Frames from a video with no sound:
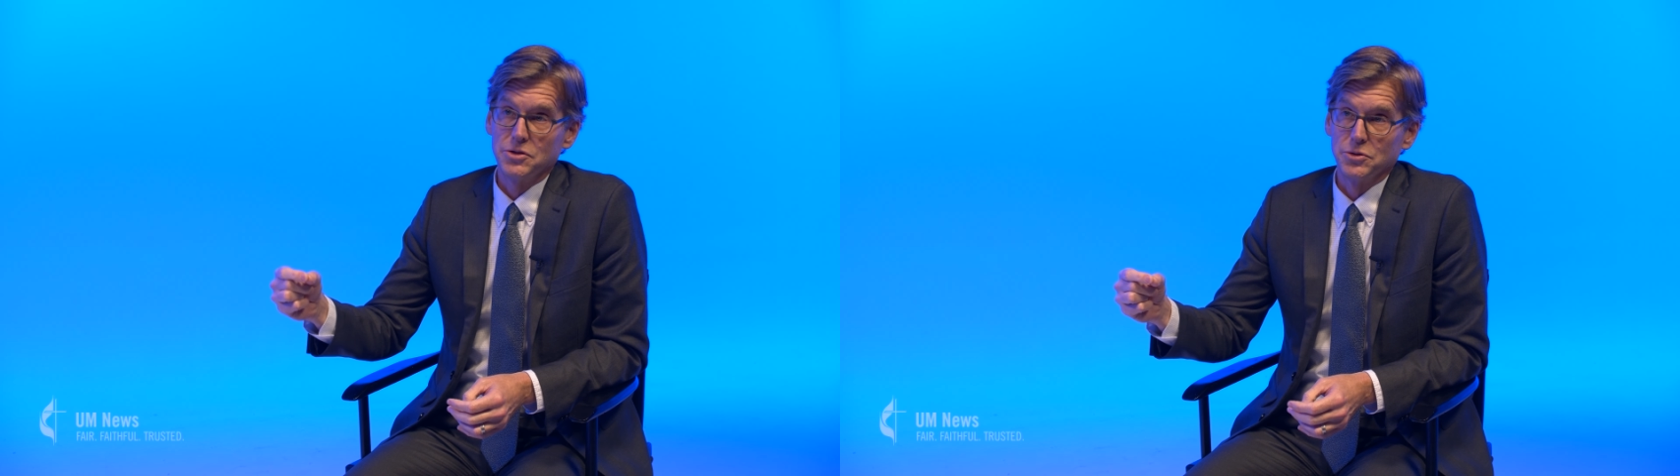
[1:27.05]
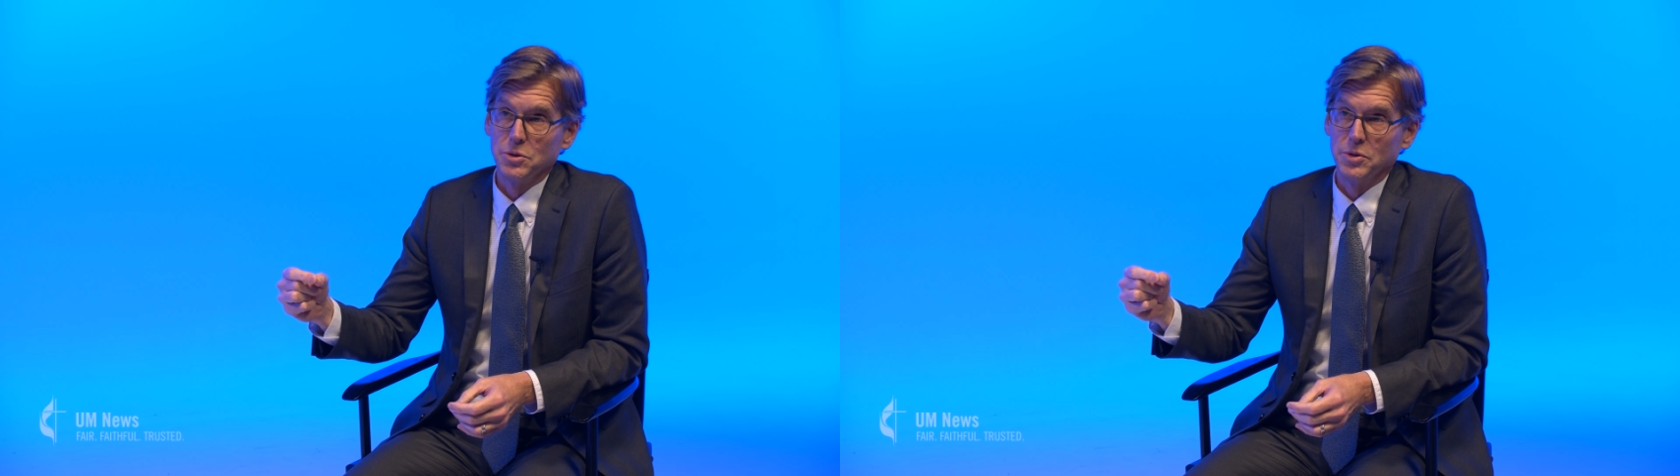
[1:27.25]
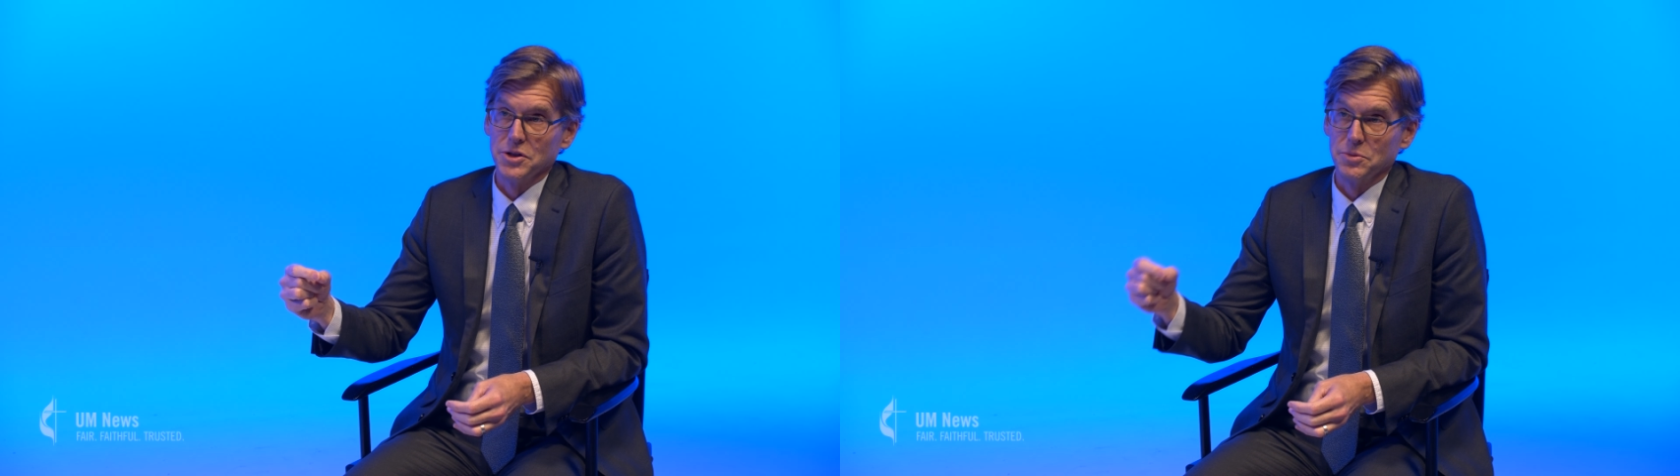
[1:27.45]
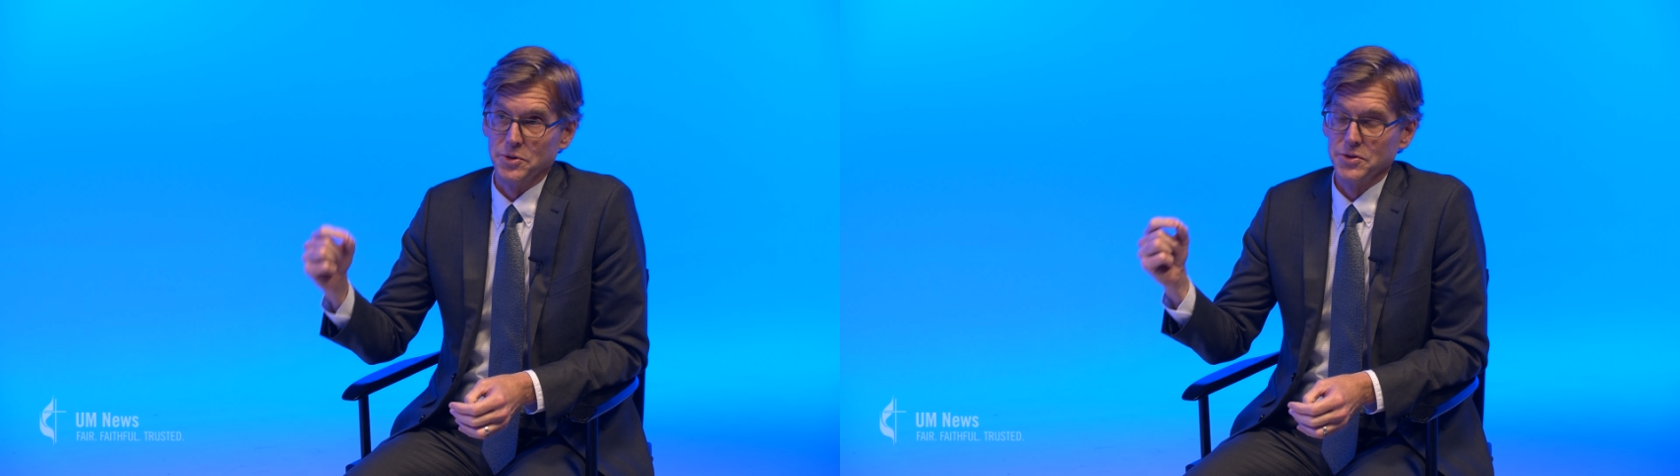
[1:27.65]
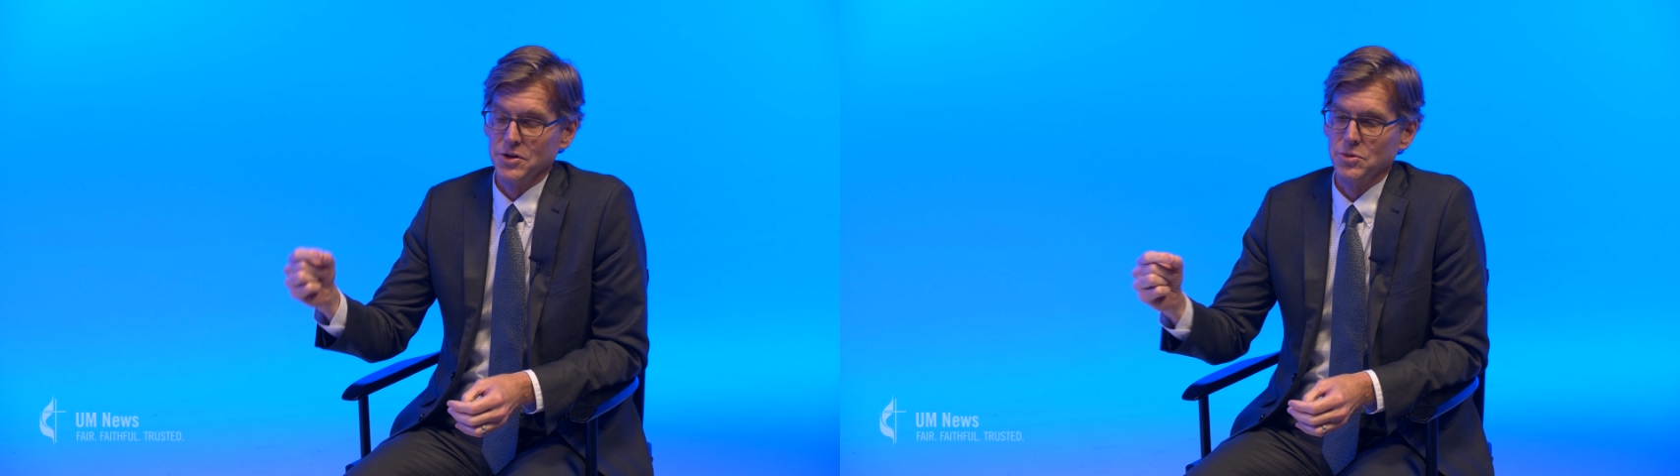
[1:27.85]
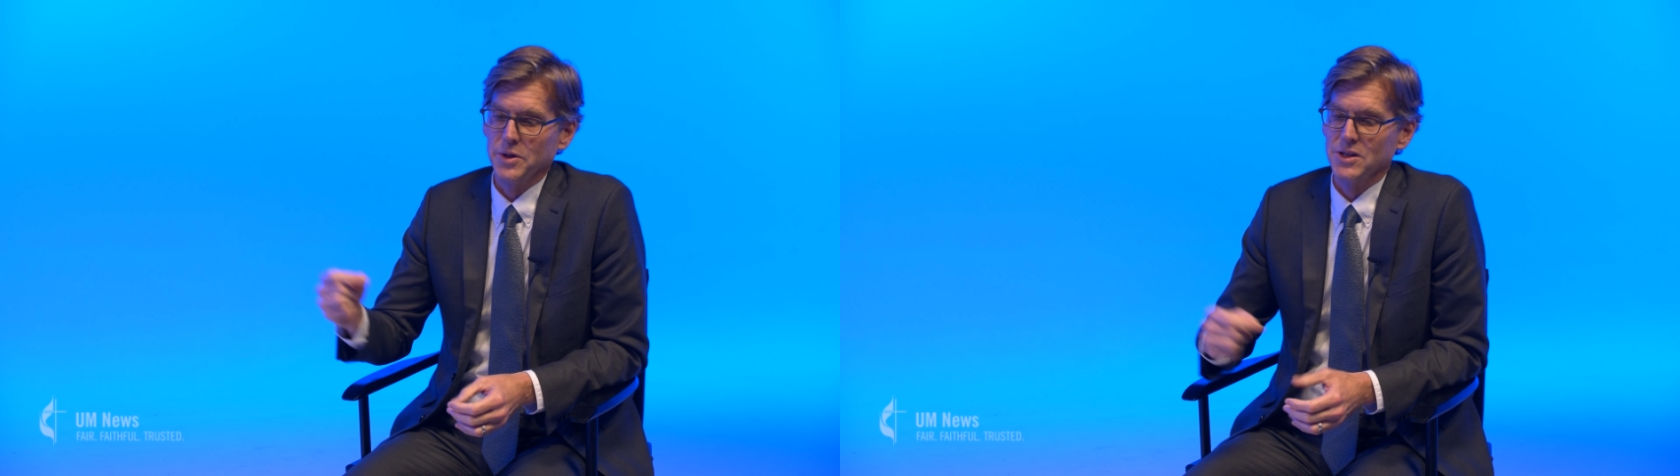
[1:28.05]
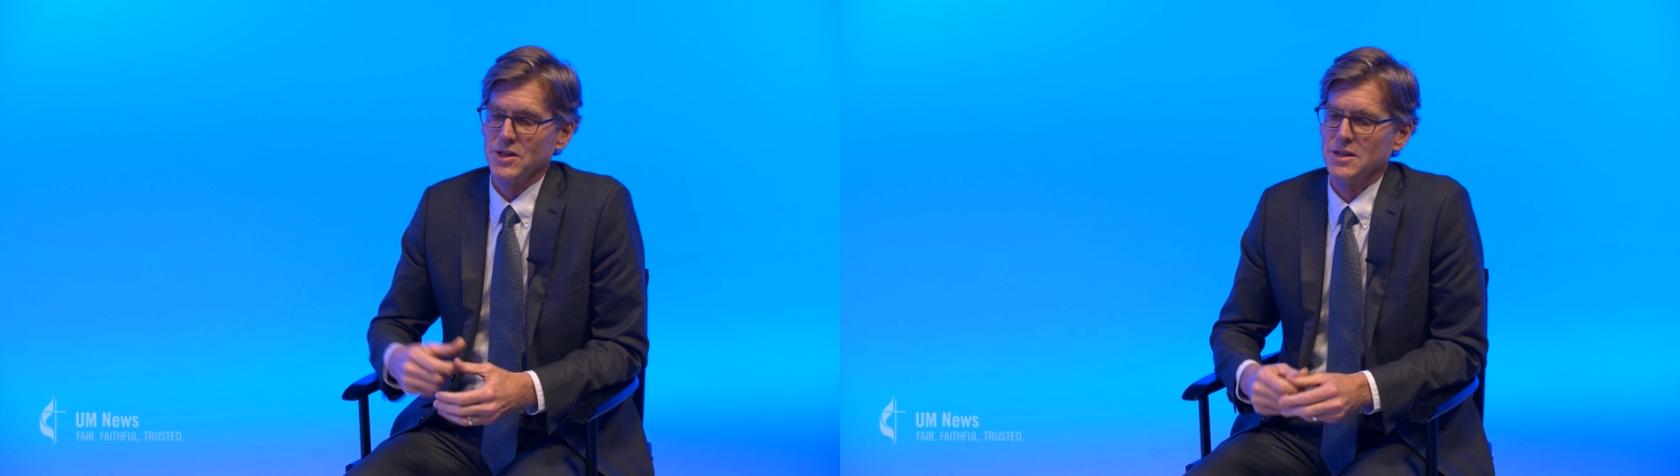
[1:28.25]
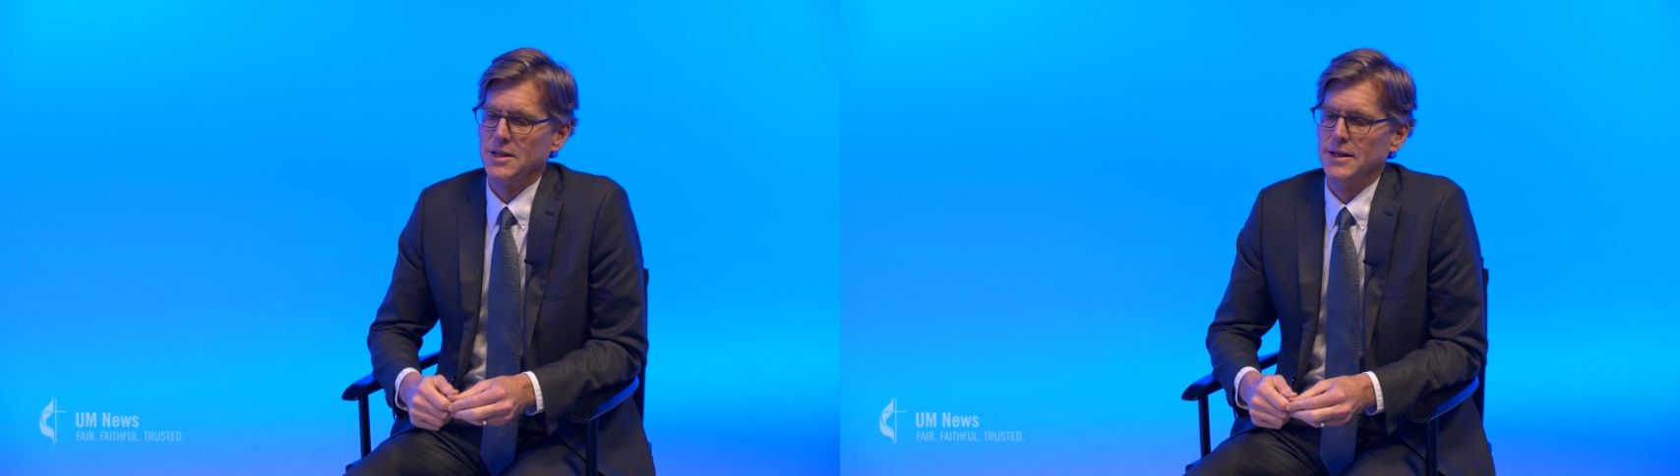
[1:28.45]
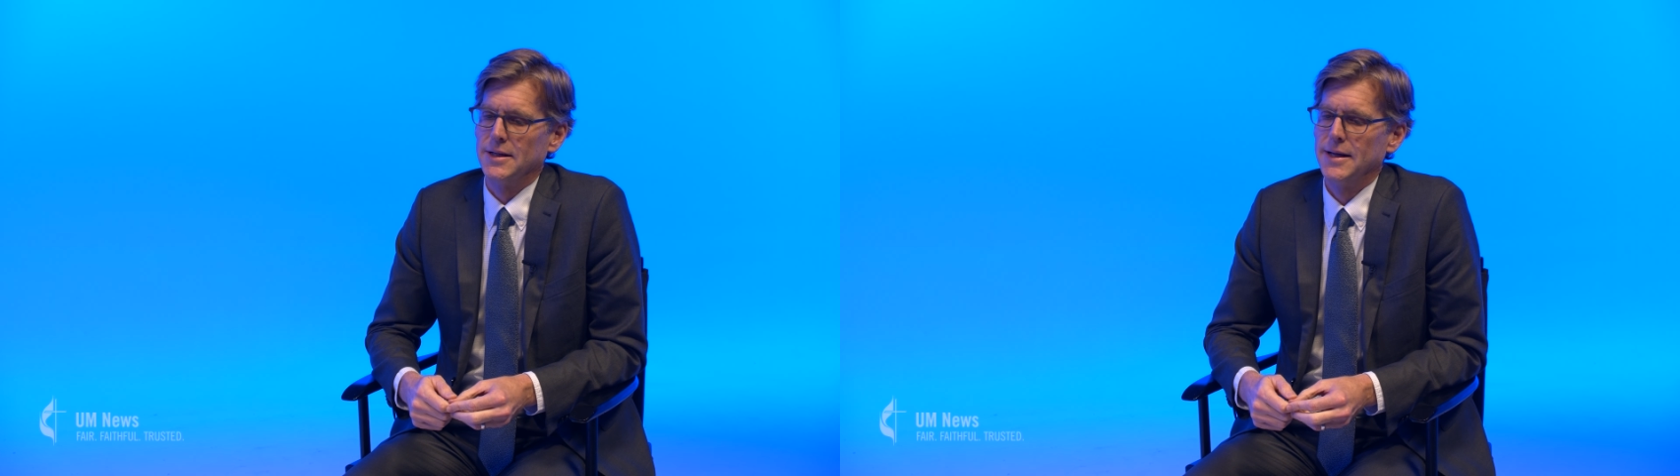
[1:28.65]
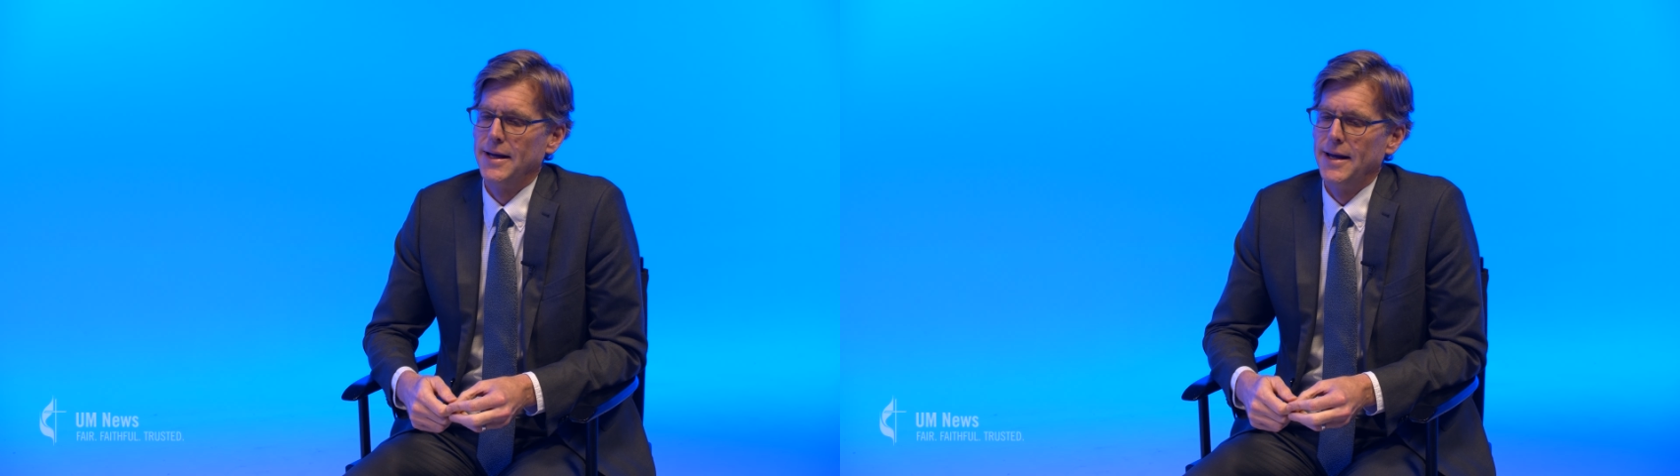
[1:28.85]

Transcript: social principles in 2016.